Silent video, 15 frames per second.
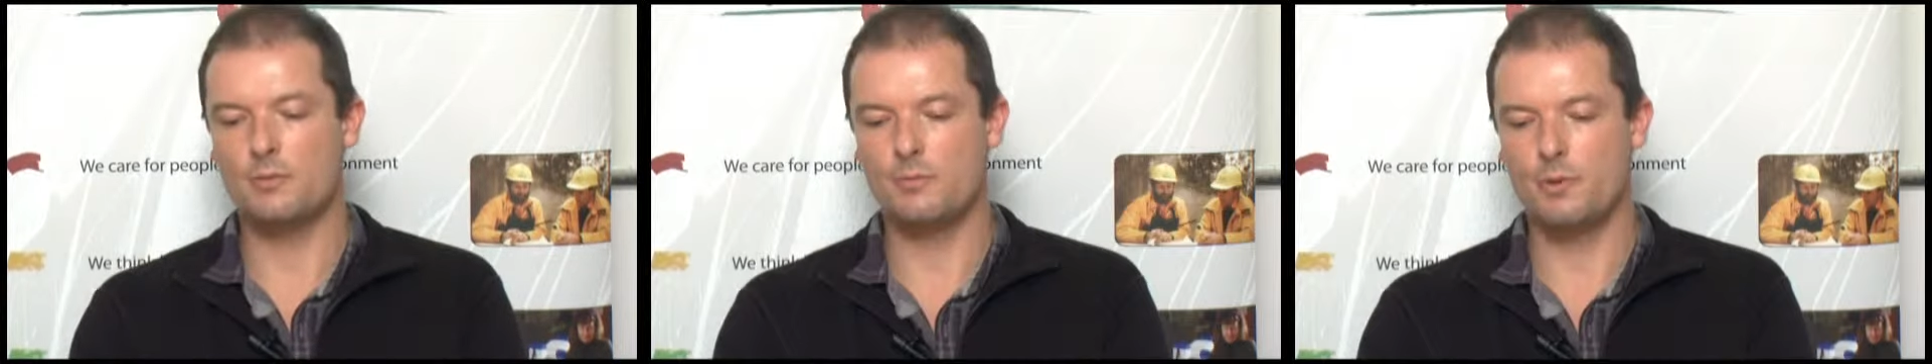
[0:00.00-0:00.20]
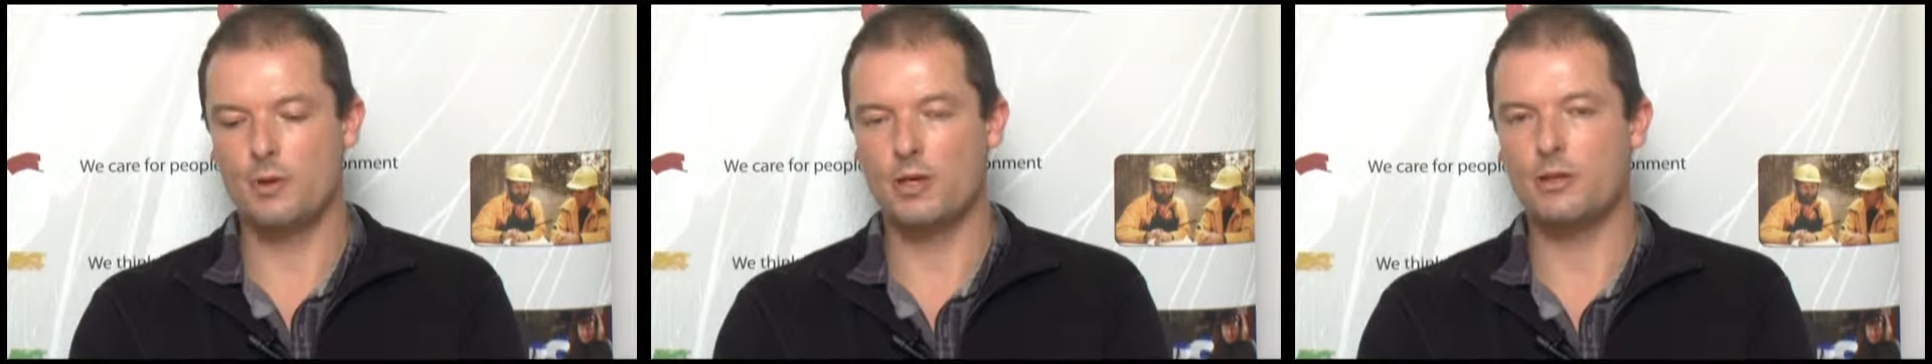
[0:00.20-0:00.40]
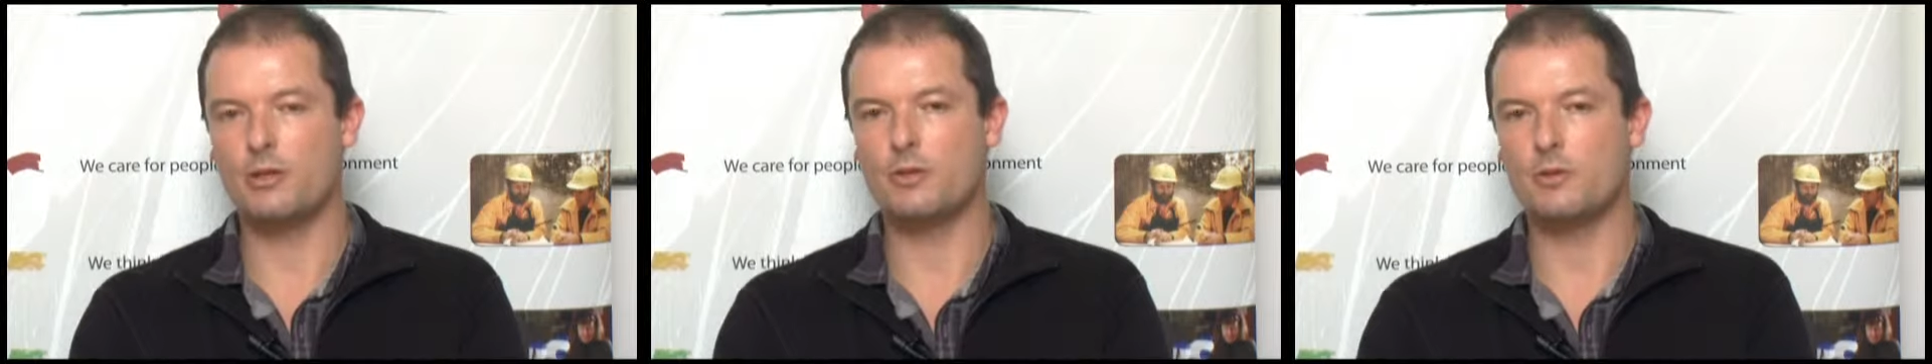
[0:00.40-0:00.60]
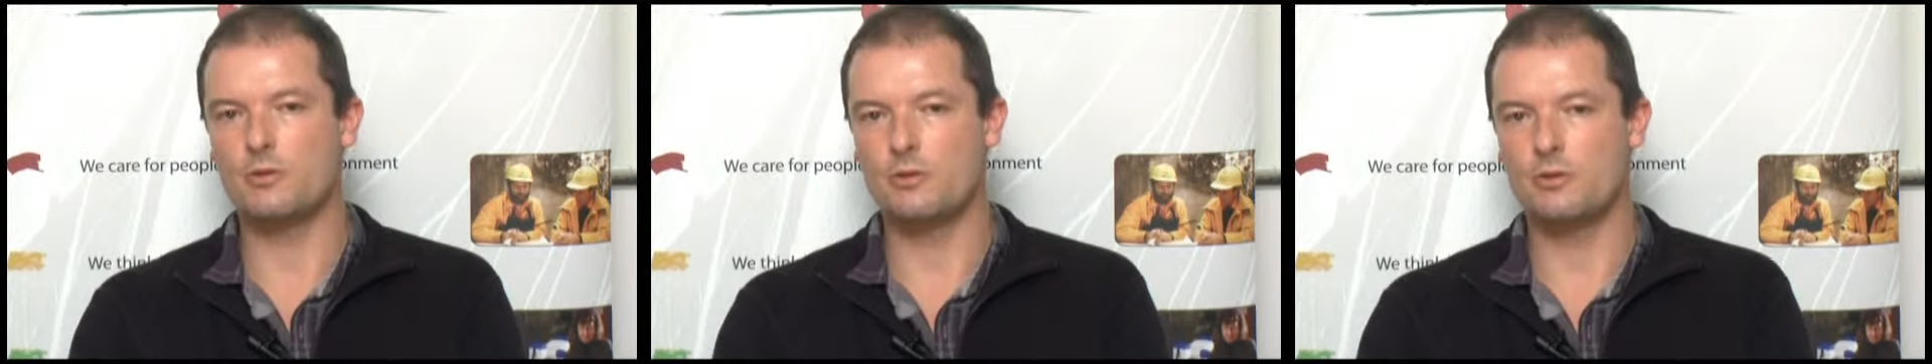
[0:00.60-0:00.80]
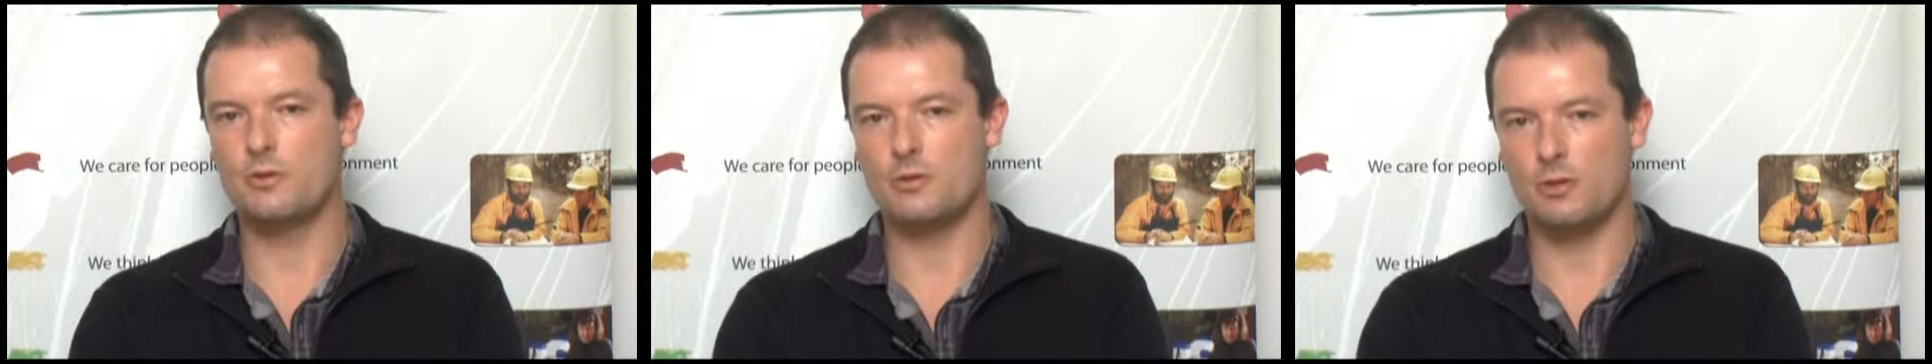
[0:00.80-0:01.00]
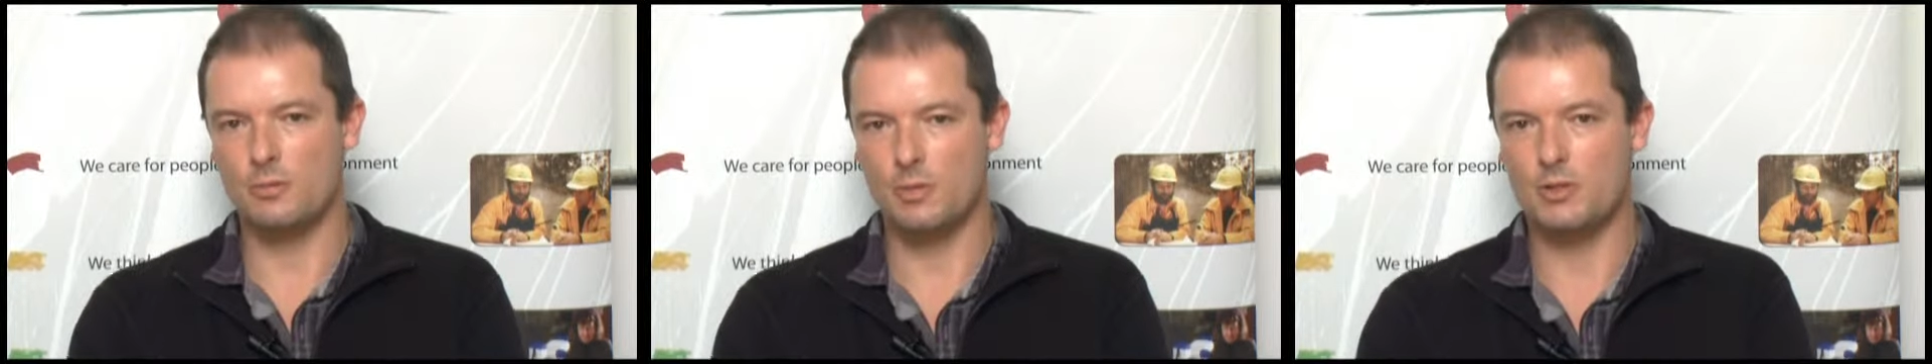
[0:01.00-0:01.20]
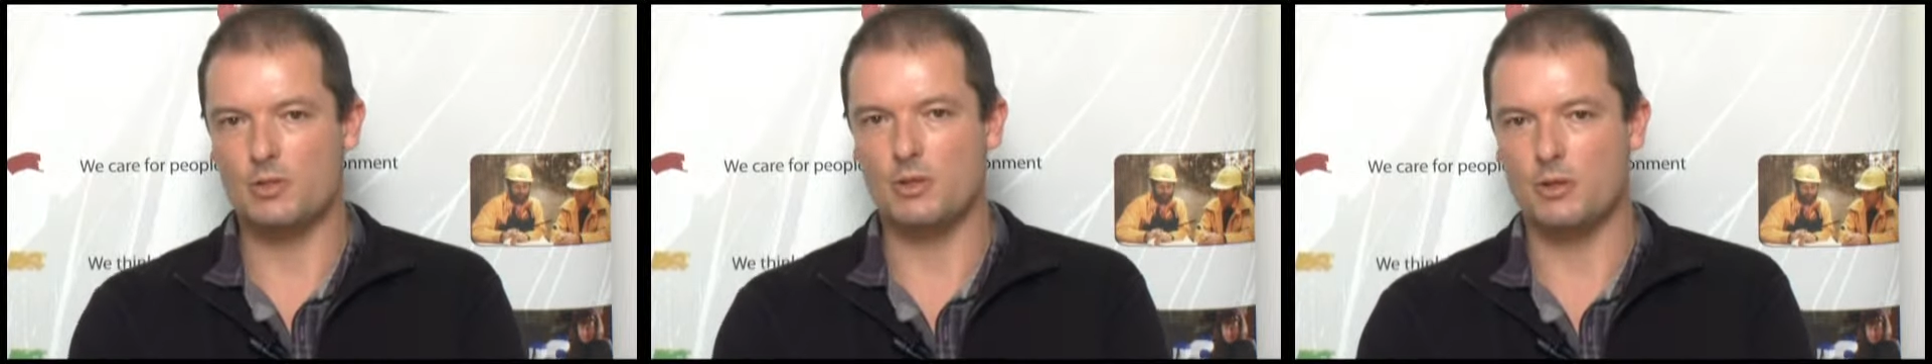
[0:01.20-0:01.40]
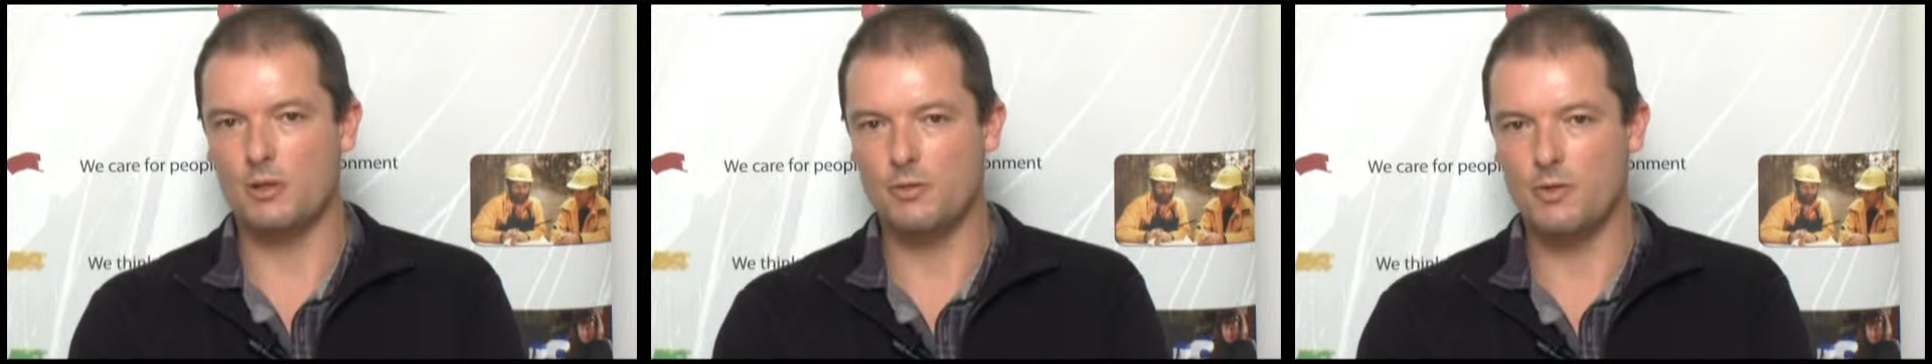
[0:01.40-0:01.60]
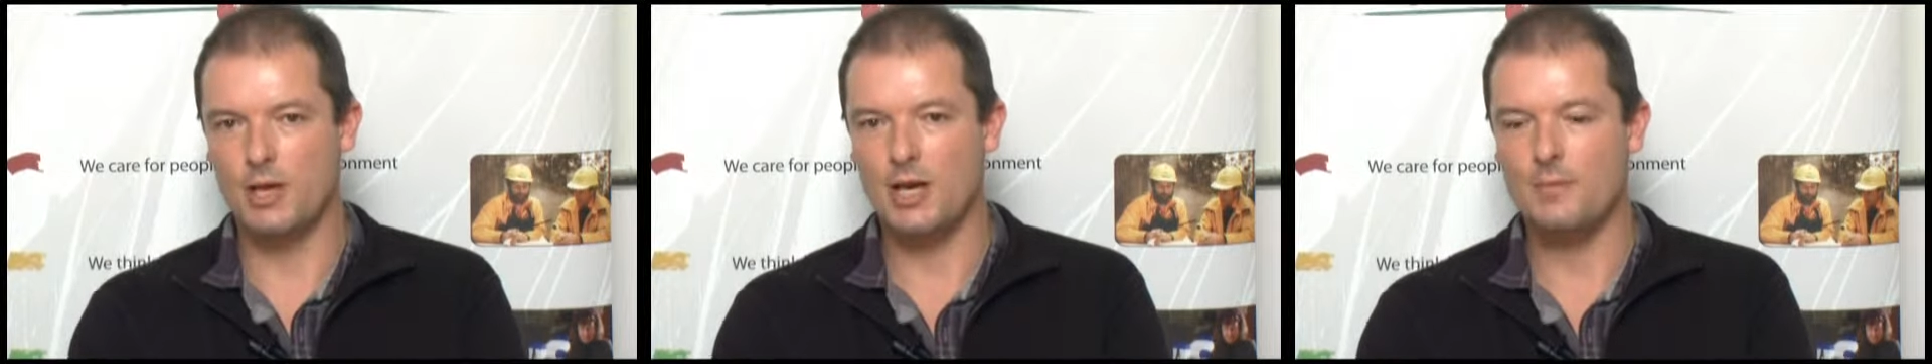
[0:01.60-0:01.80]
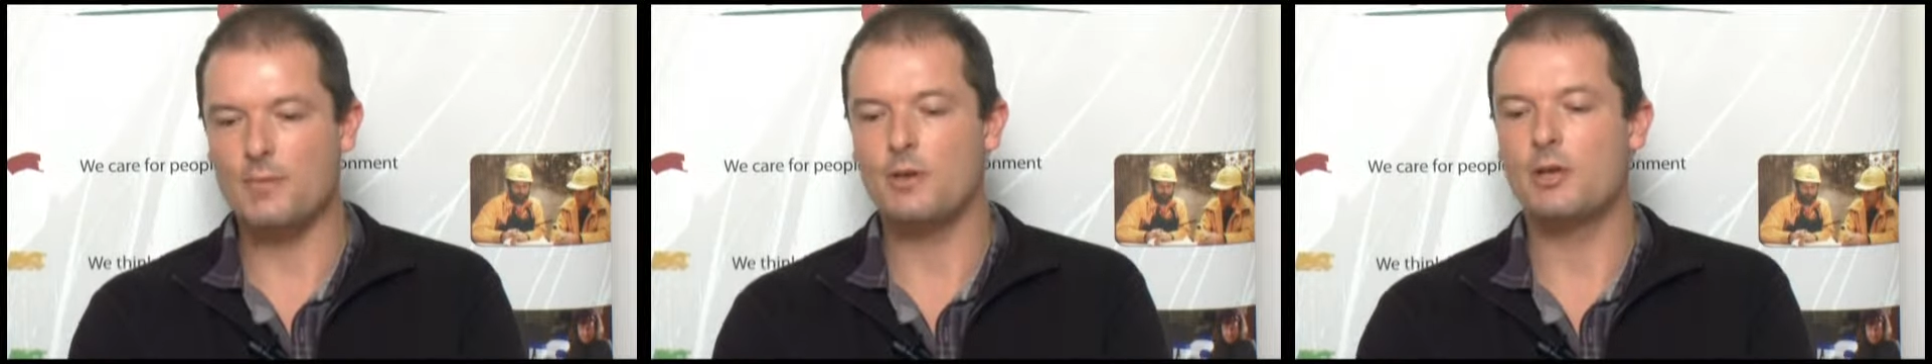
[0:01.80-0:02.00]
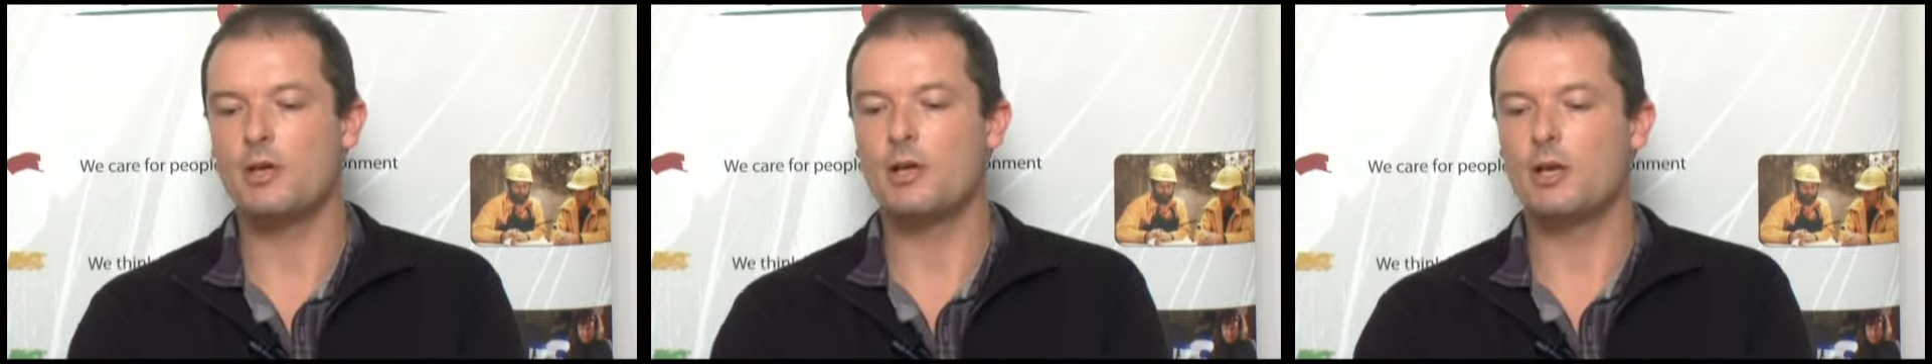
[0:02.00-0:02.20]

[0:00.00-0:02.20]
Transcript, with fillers: product that uses emits a lot of carbon,